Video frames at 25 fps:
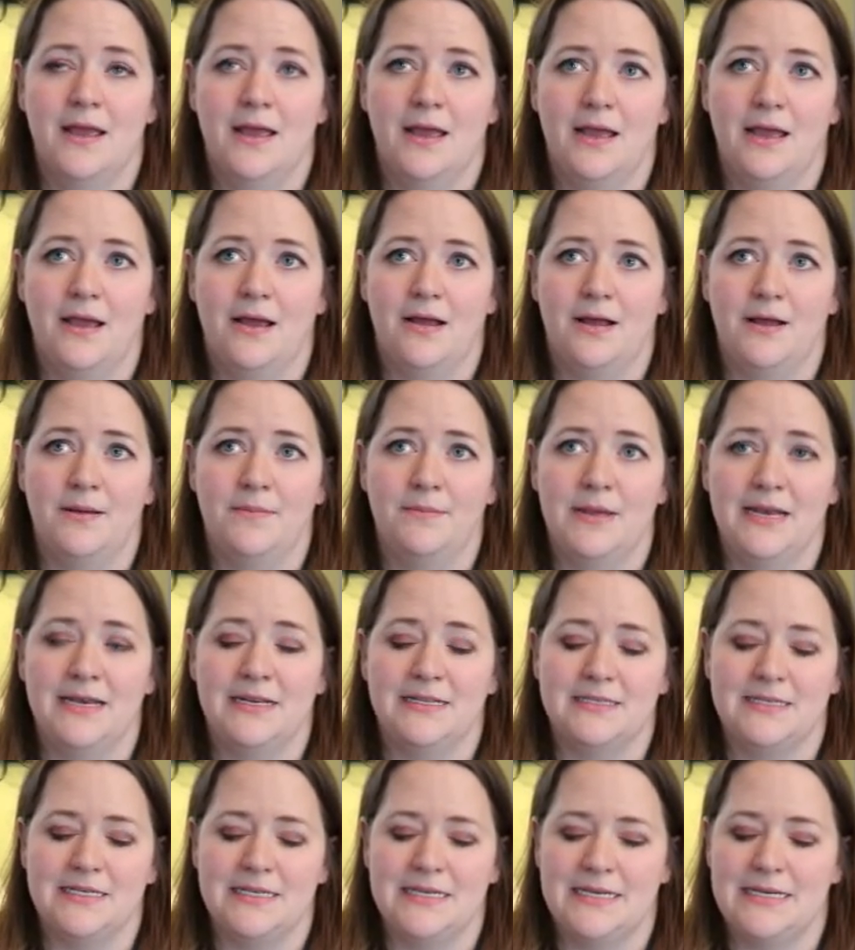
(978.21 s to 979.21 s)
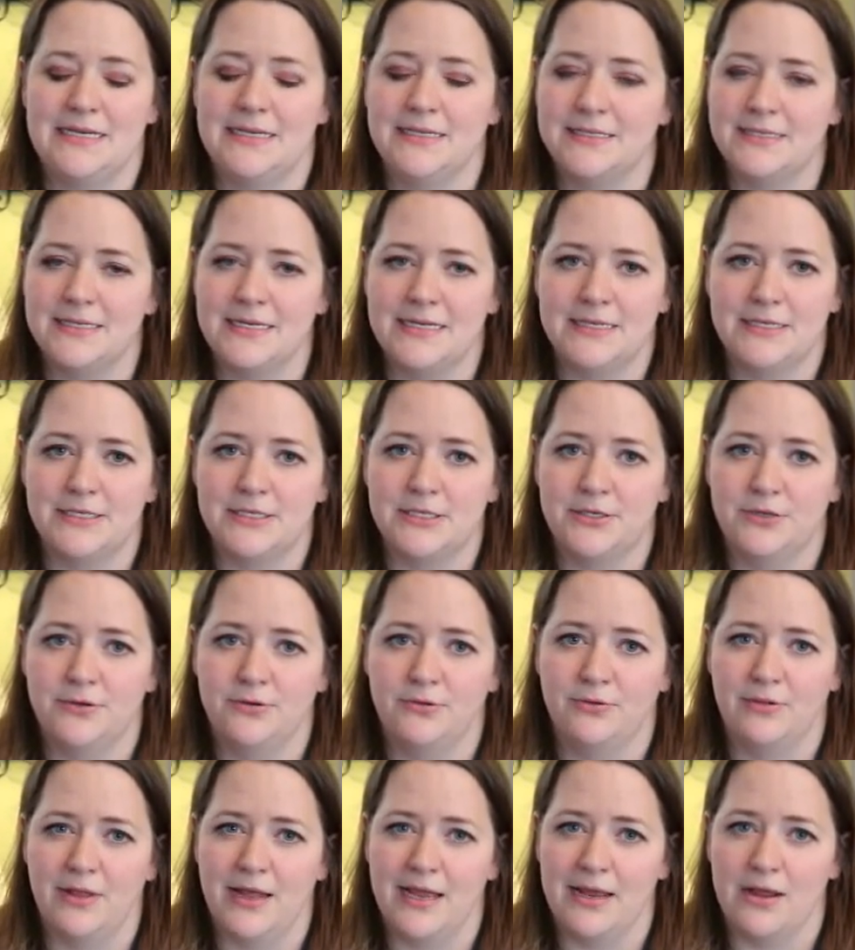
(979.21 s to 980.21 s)
and it's easy
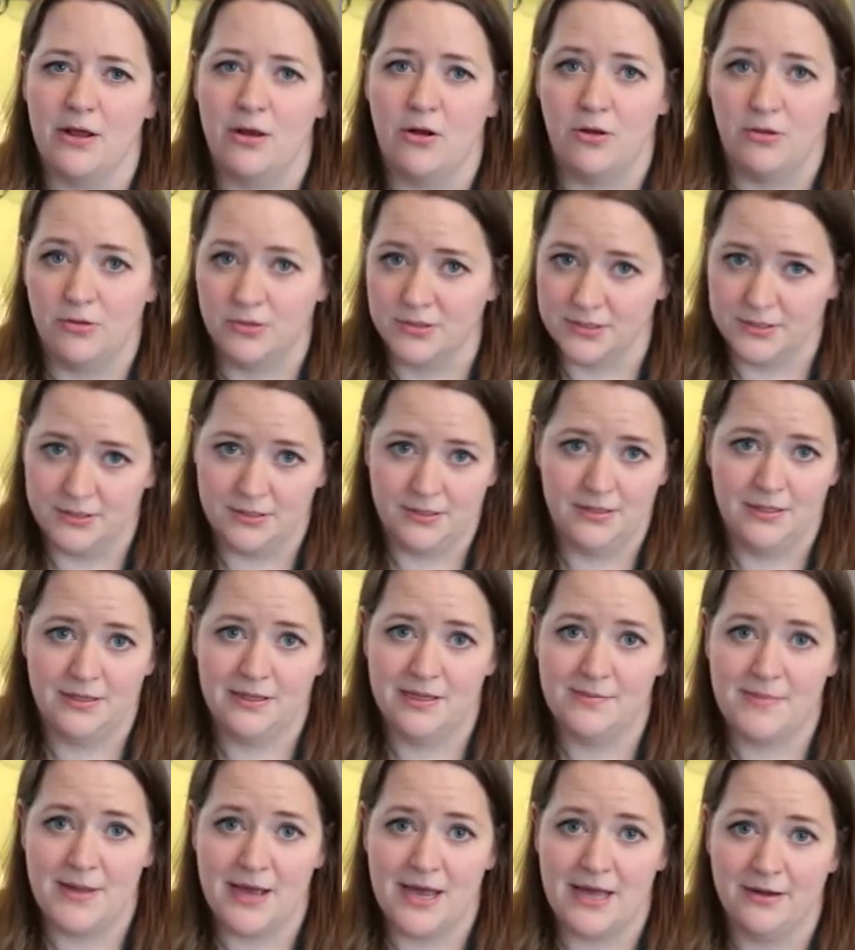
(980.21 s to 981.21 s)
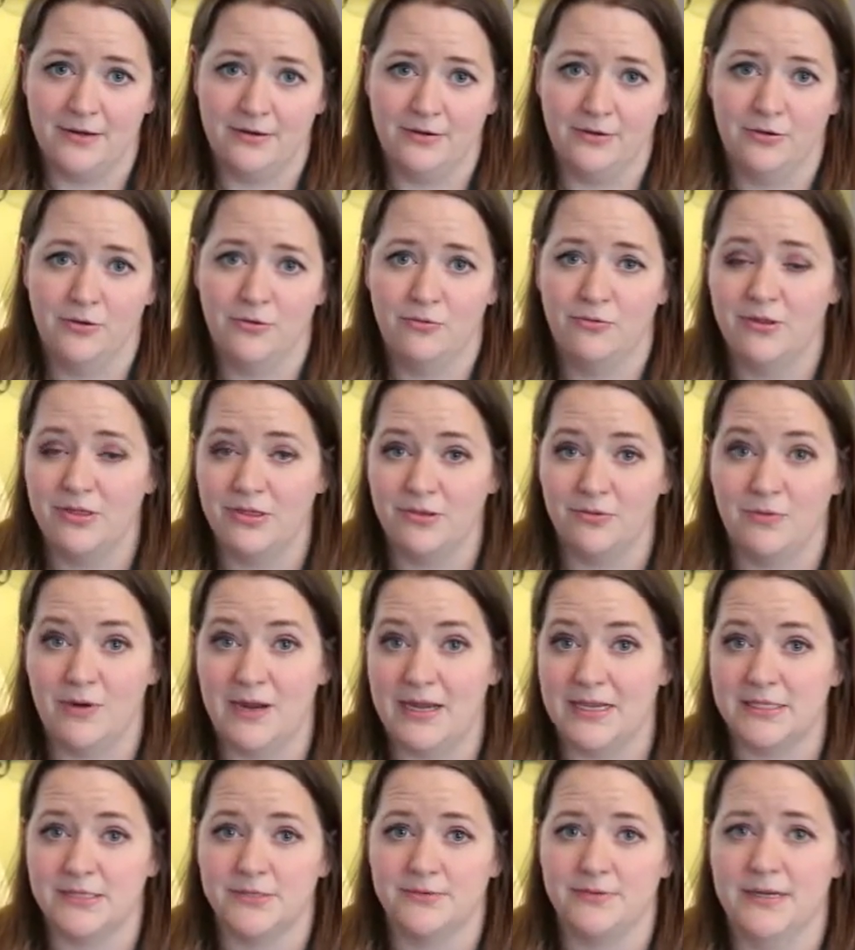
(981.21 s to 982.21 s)
to like alter the pattern with the
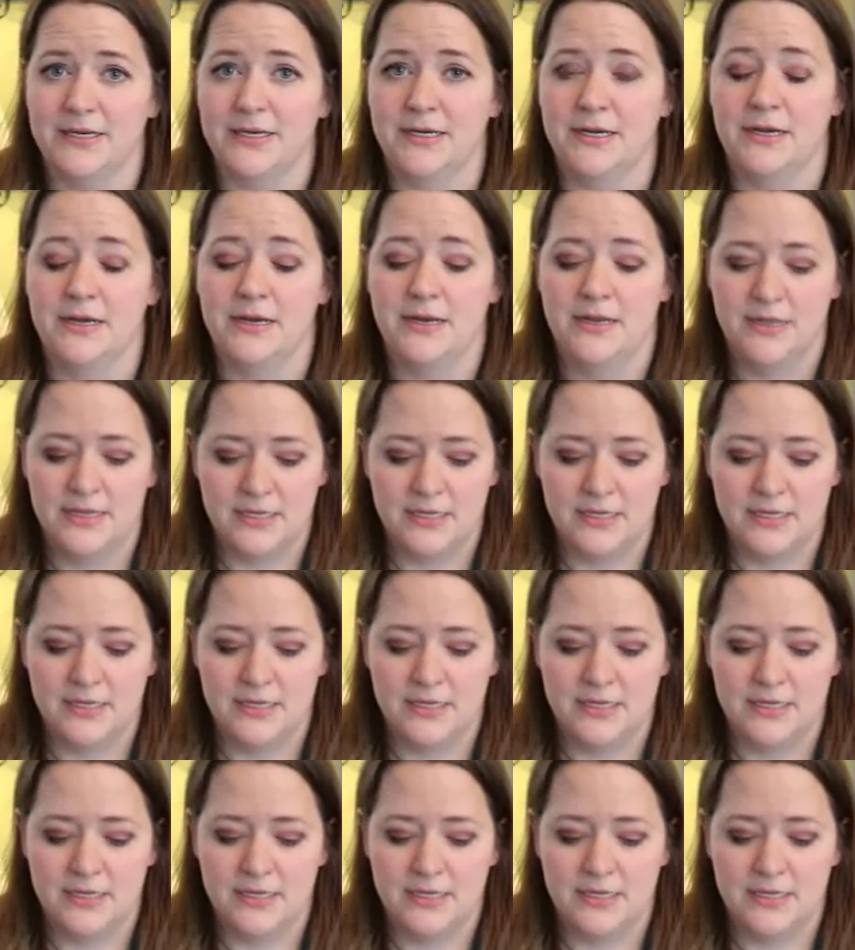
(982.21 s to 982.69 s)
way it's written.